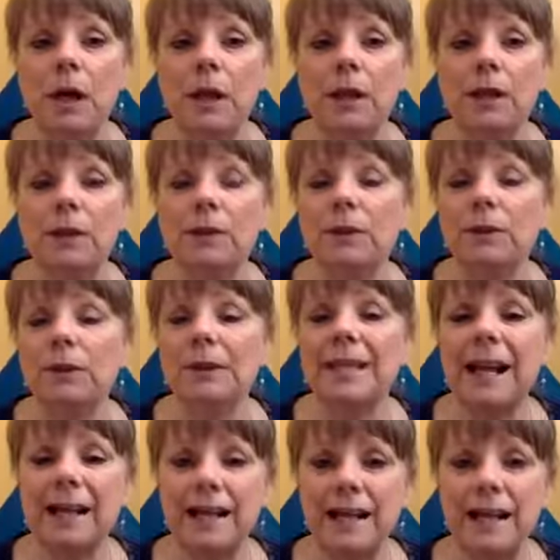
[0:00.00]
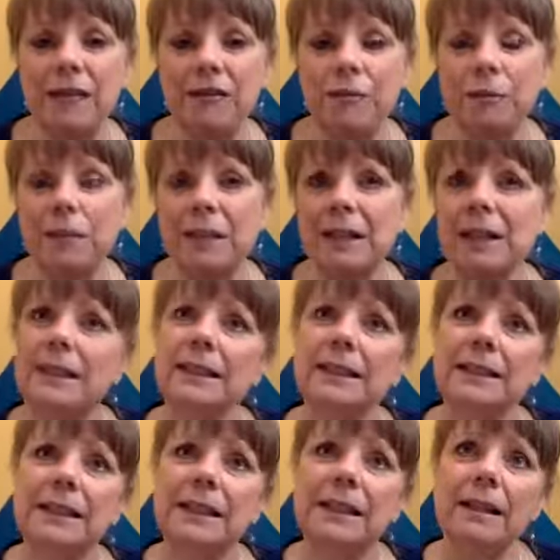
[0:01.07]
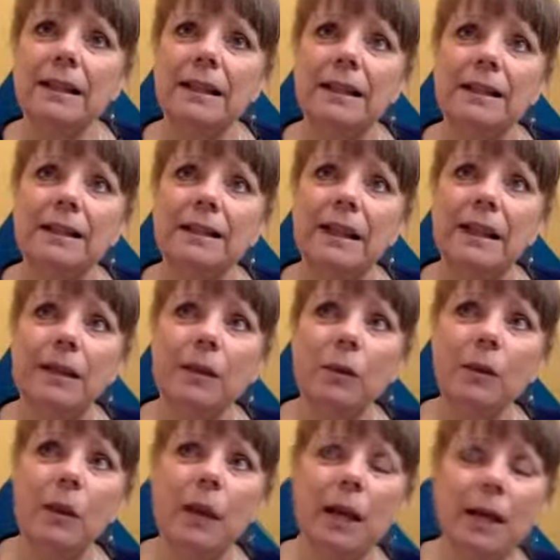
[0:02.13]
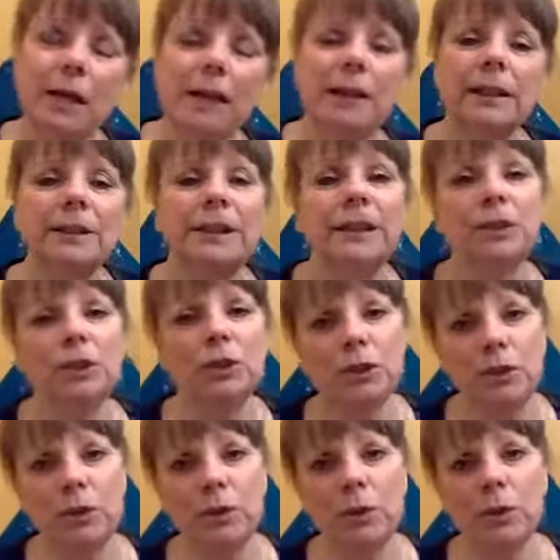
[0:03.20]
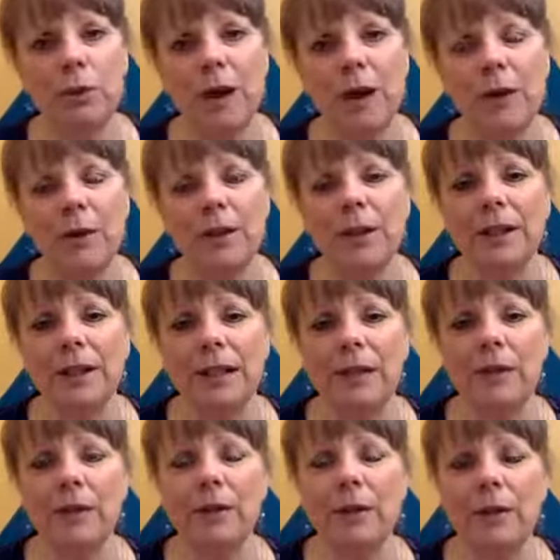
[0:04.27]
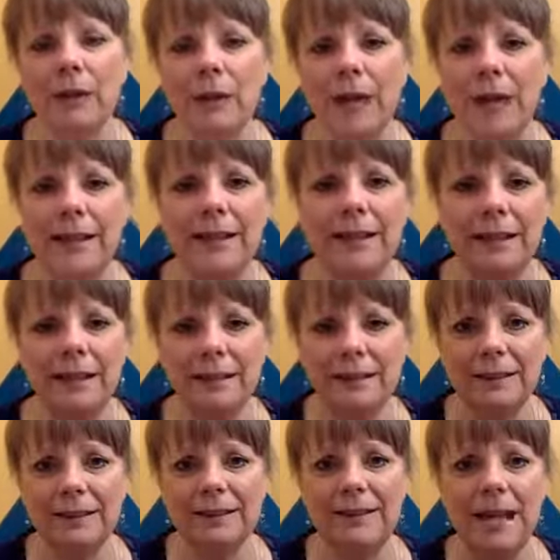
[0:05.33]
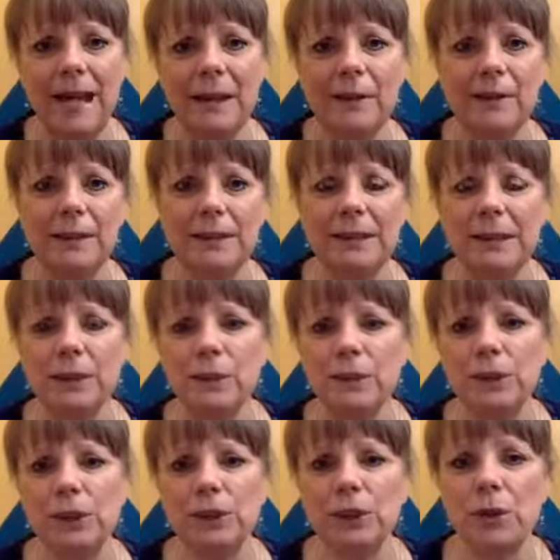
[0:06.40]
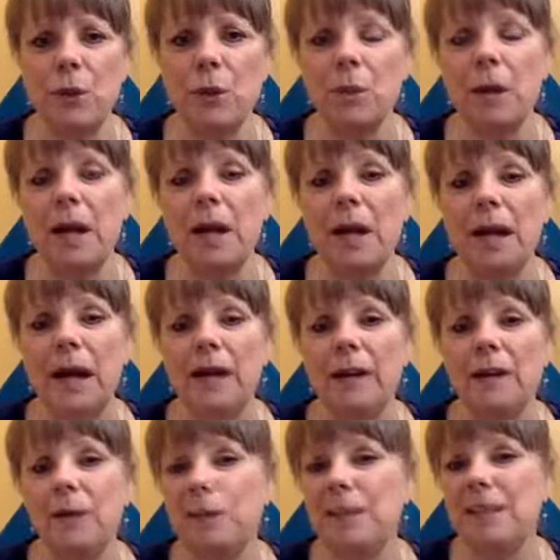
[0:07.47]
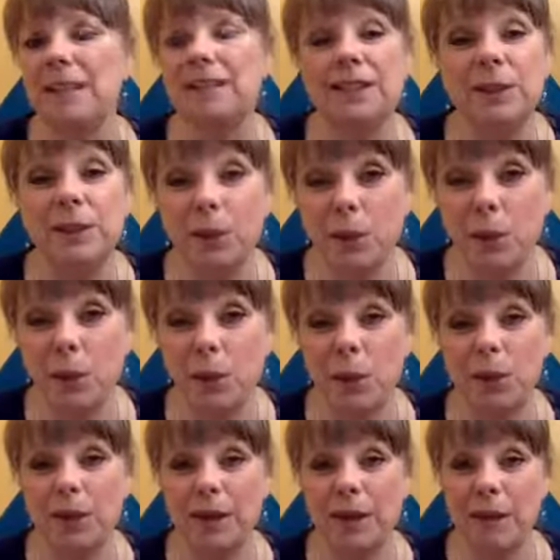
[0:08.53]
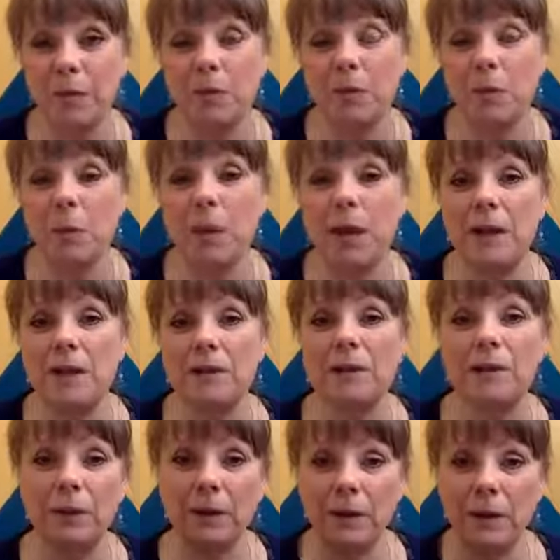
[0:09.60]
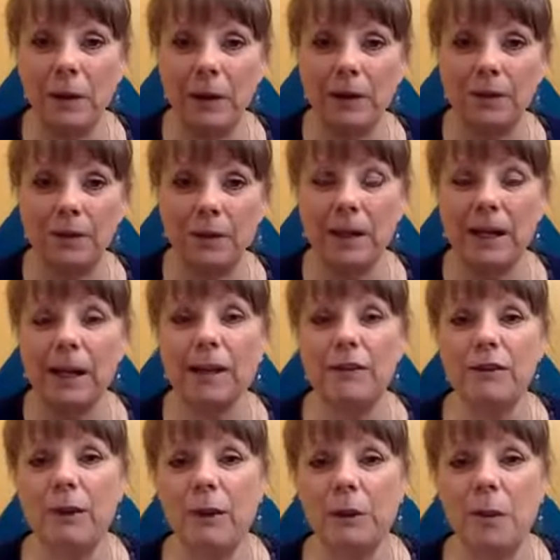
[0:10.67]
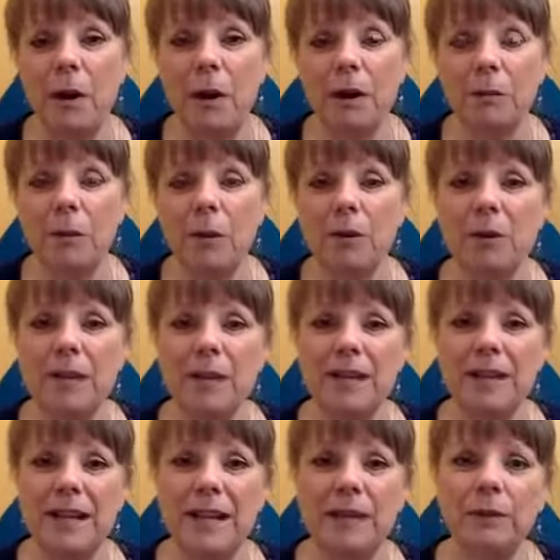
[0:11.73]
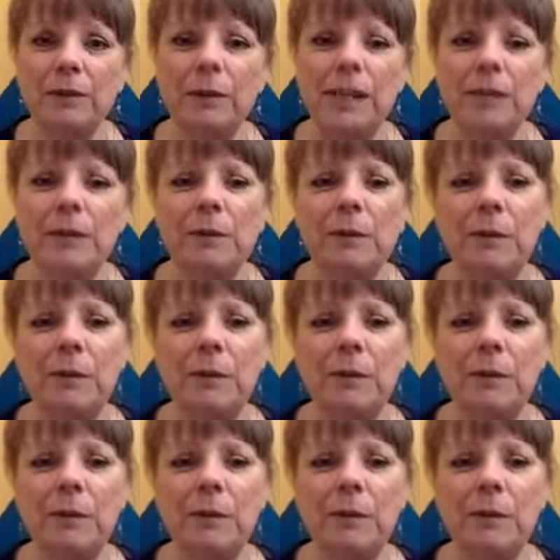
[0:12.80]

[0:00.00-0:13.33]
there's that gift, because they are recognizing sooner rather than later that they're heading down a slippery slope, and it'll be easier to work with them when they're not right at the very bottom all in a tangled heap.